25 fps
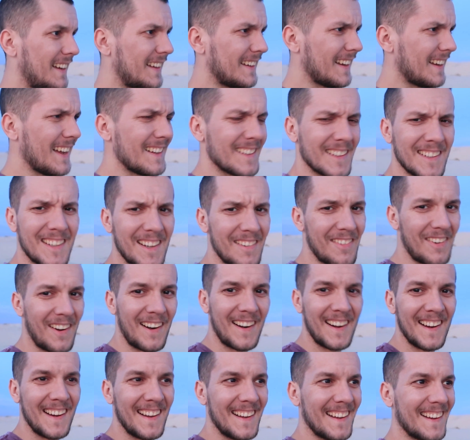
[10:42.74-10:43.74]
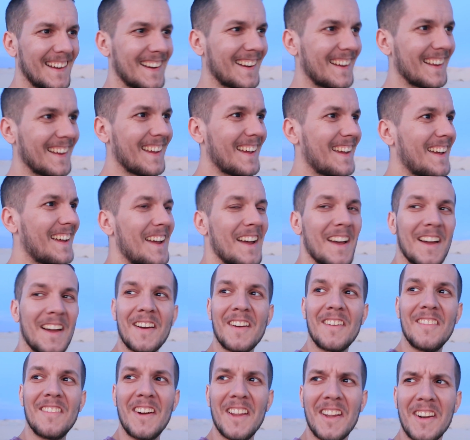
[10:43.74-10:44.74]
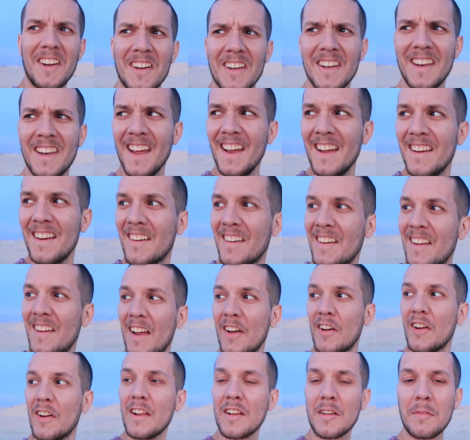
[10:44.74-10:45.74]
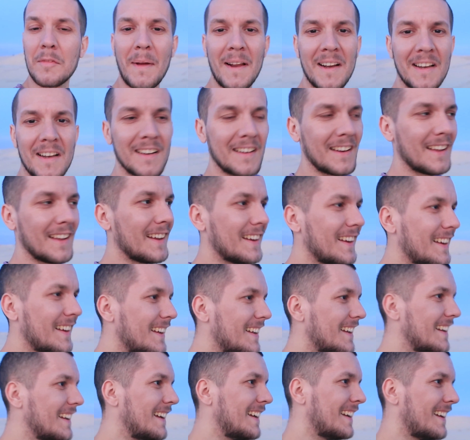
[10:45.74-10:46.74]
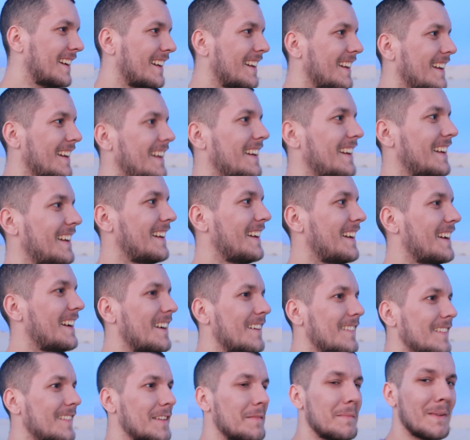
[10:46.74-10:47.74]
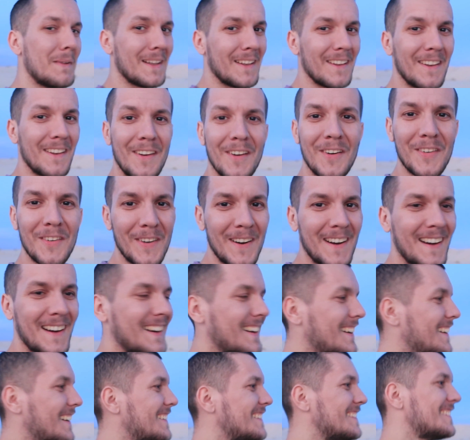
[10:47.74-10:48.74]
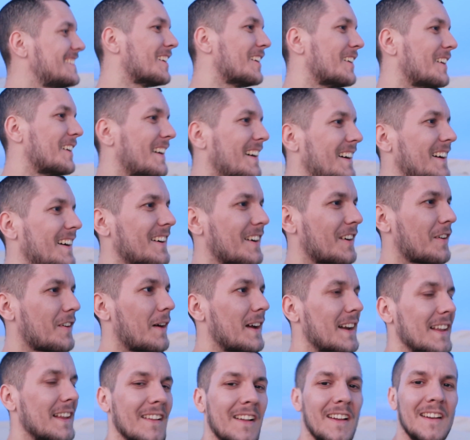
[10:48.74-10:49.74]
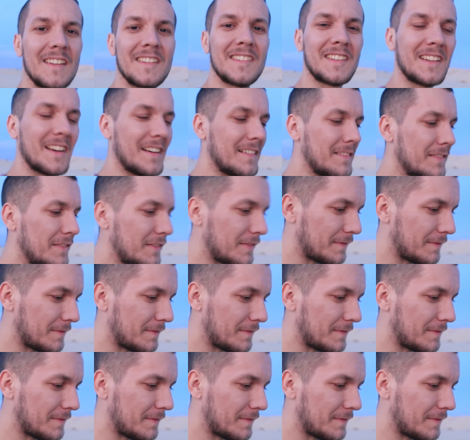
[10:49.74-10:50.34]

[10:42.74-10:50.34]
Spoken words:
Yeah, just a really good day, unexpected day. Here in the middle of nowhere, saw quite a lot of stuff.